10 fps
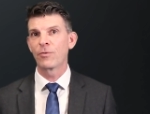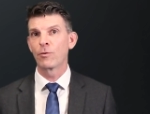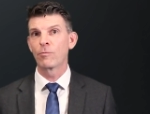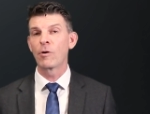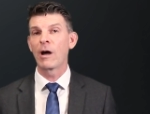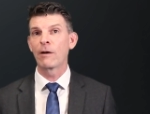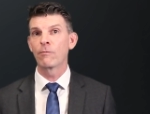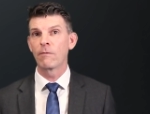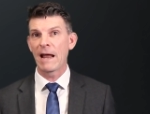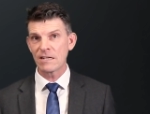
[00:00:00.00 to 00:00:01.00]
the right
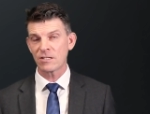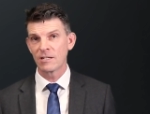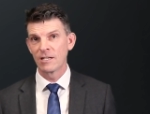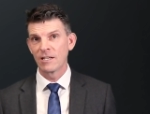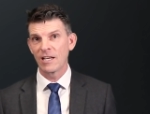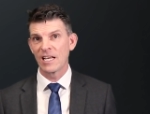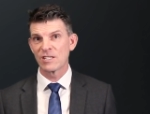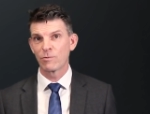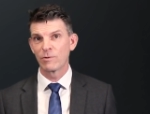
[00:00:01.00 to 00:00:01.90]
rate as